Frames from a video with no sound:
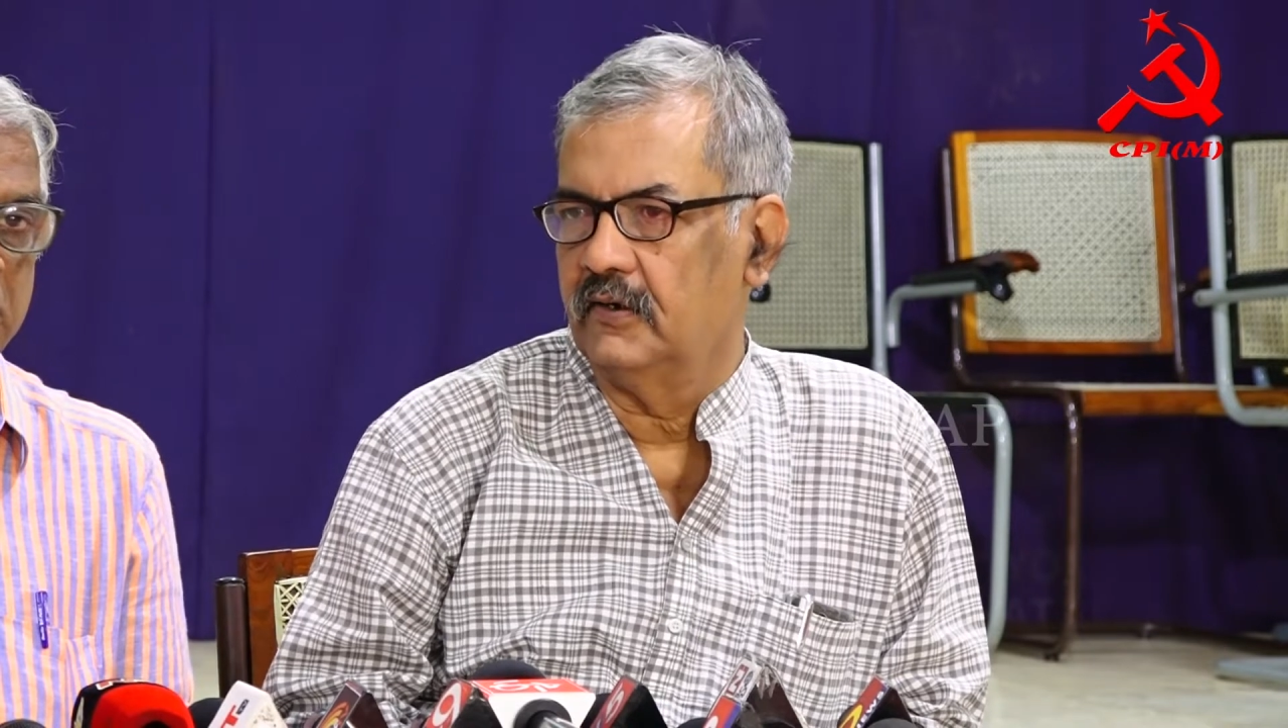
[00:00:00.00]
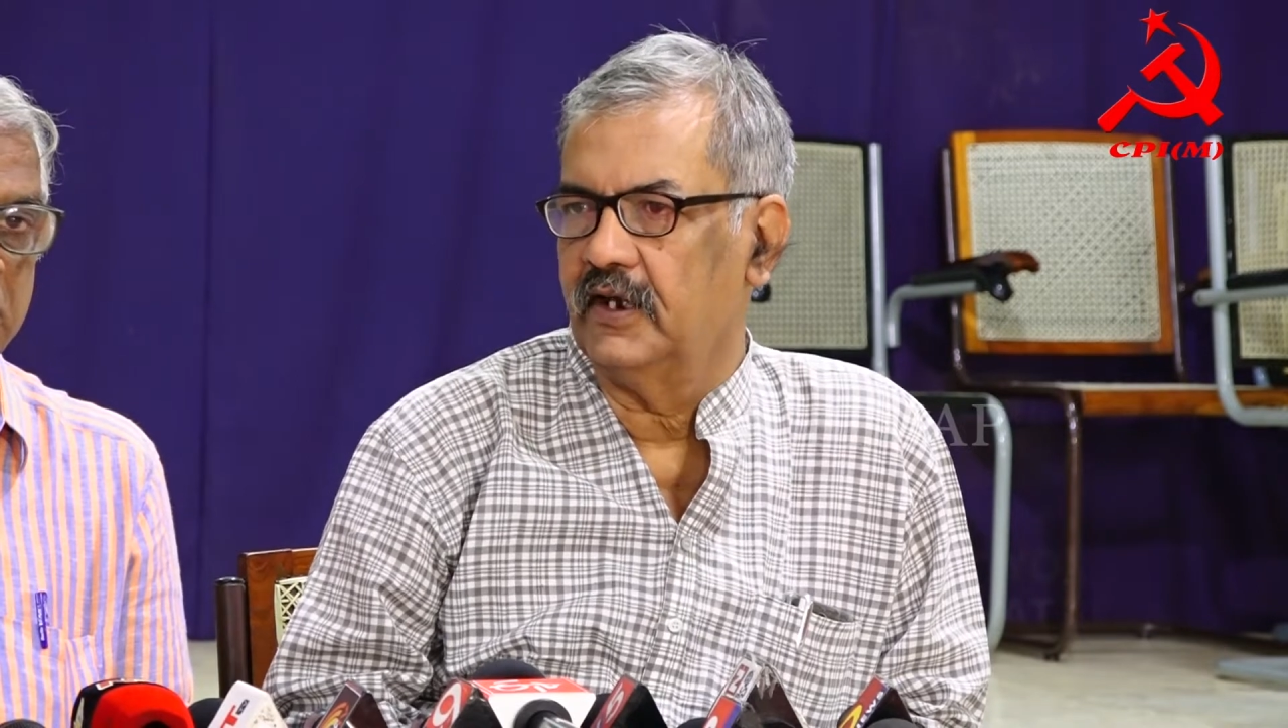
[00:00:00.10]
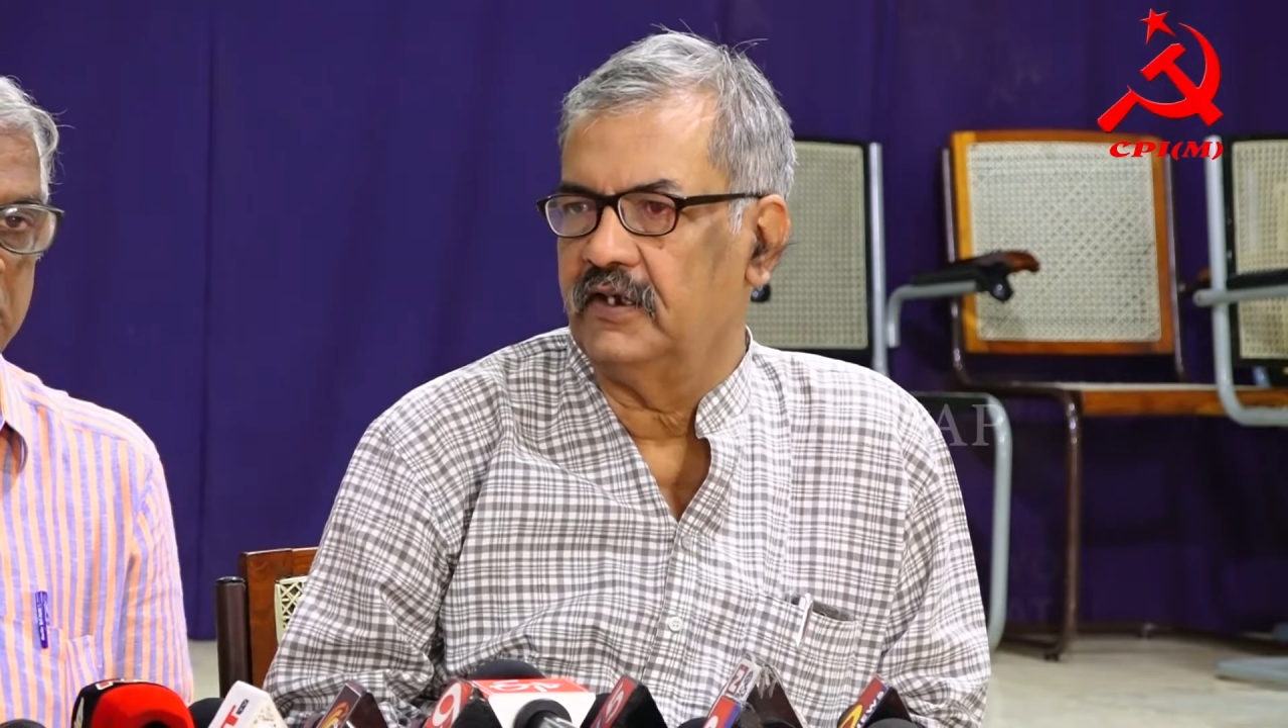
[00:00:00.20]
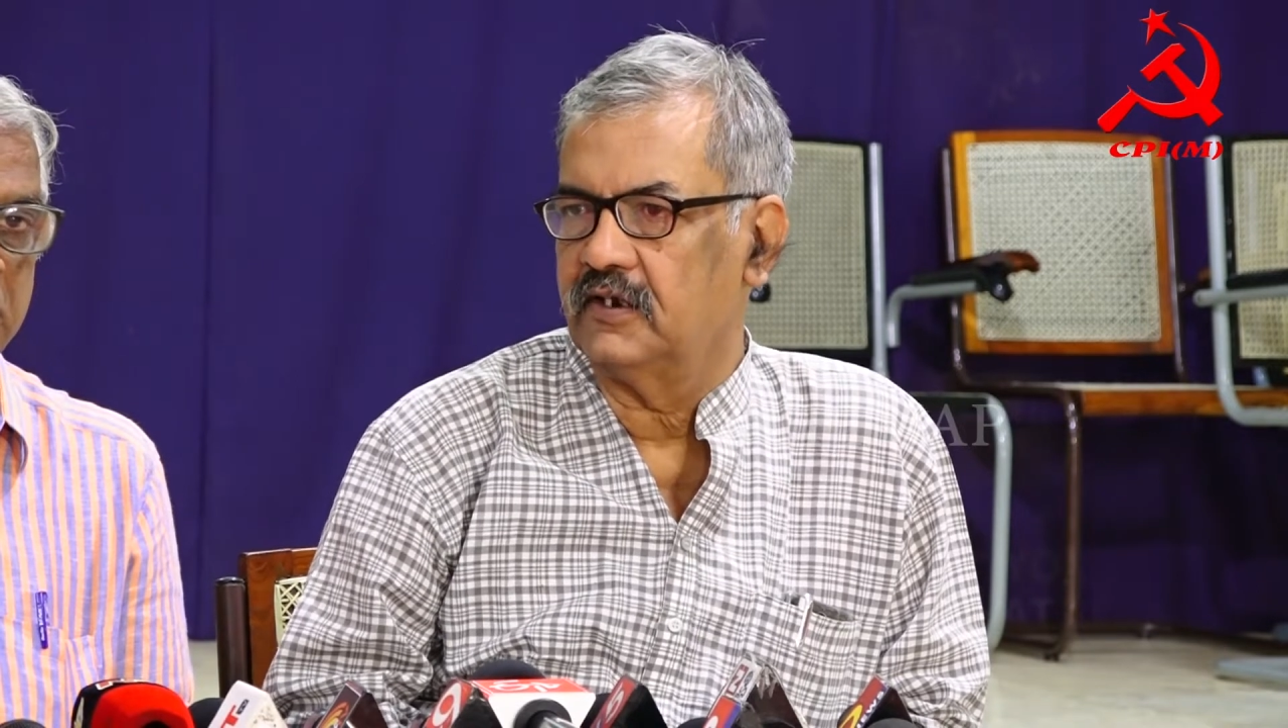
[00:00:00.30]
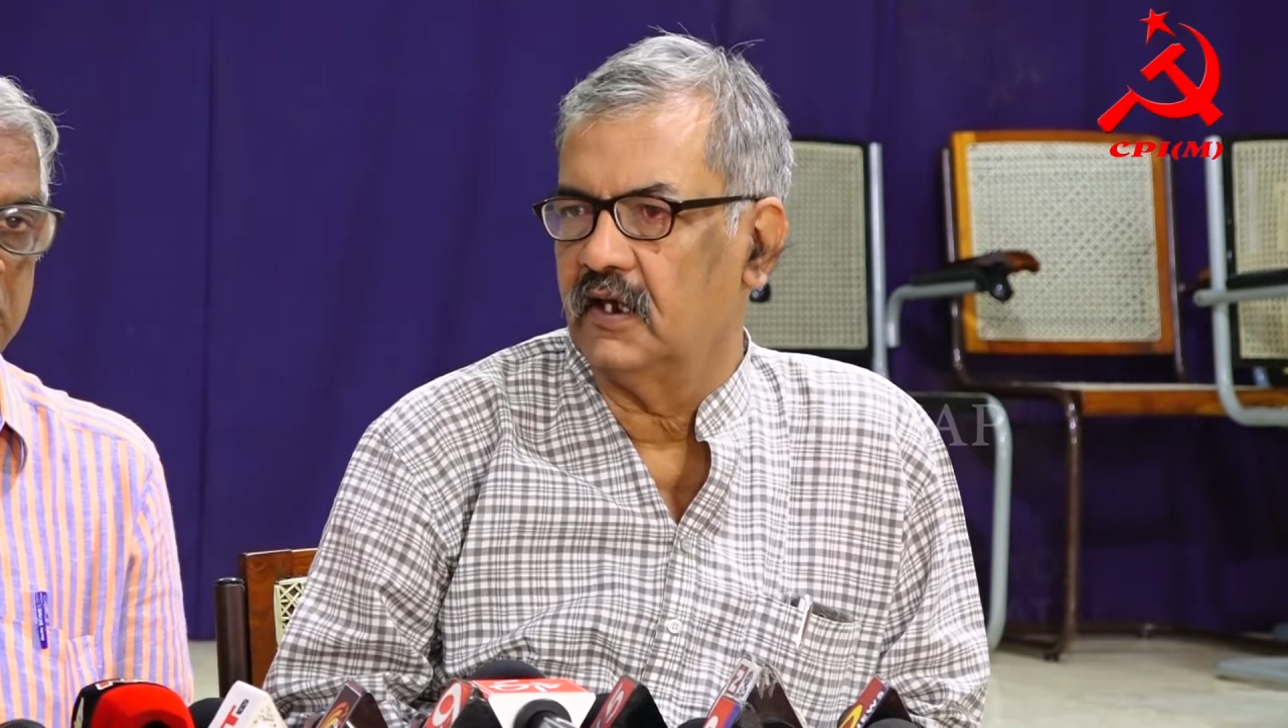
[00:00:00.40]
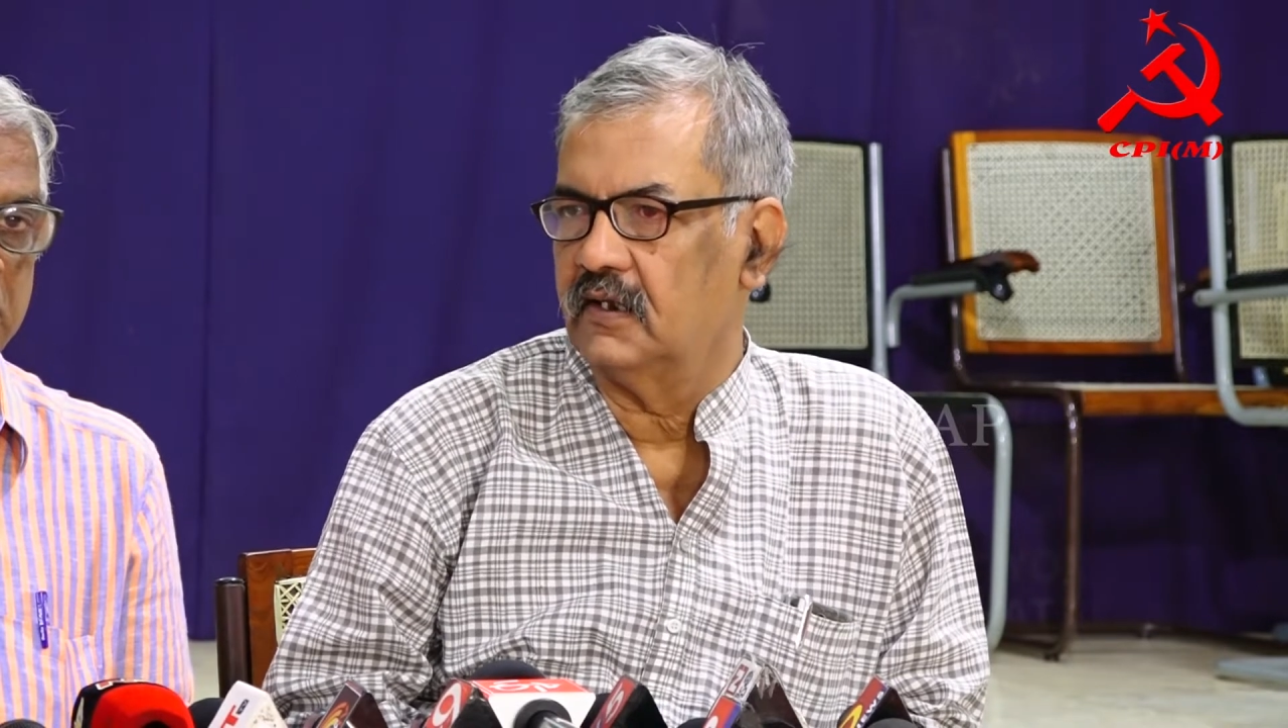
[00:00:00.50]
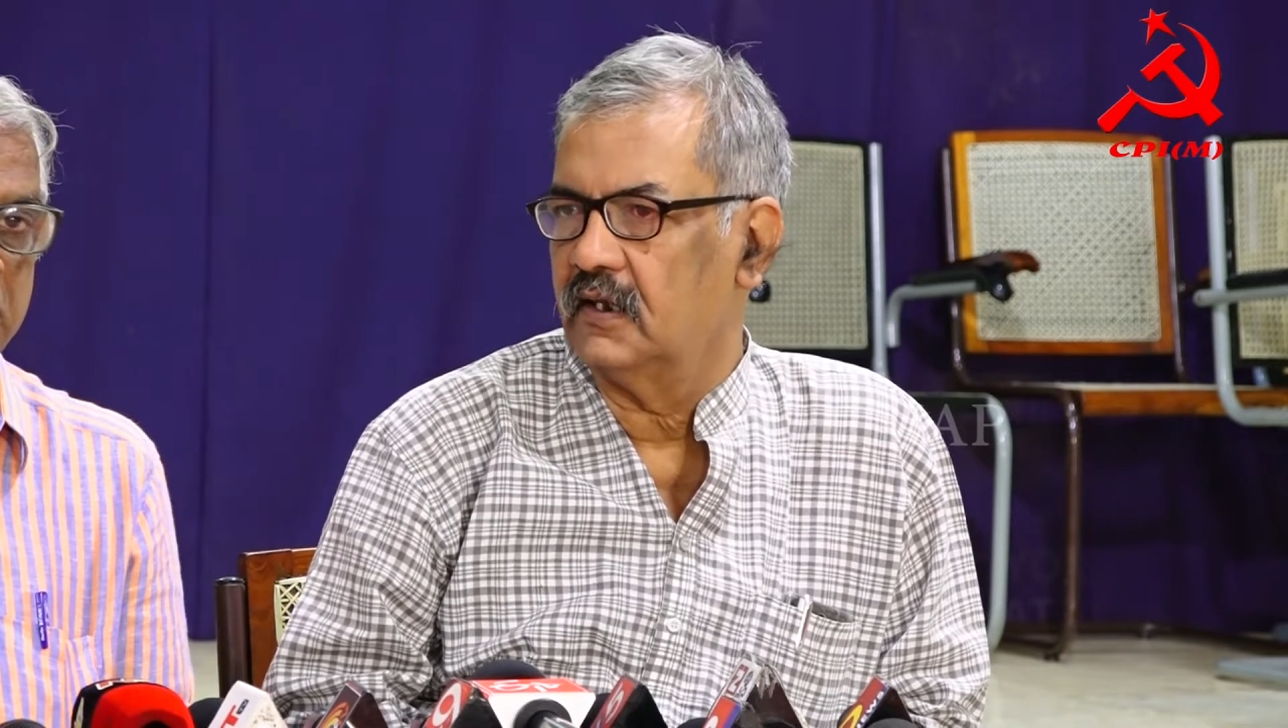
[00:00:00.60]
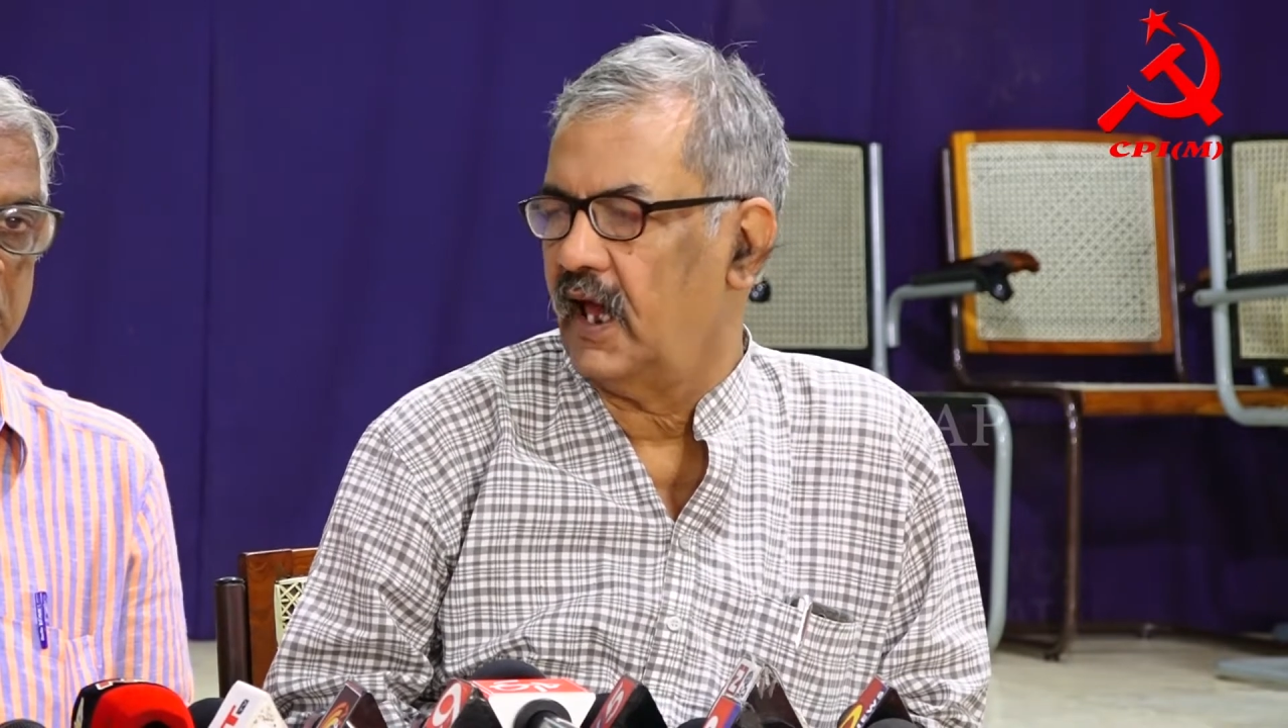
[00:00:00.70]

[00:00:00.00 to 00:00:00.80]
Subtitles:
region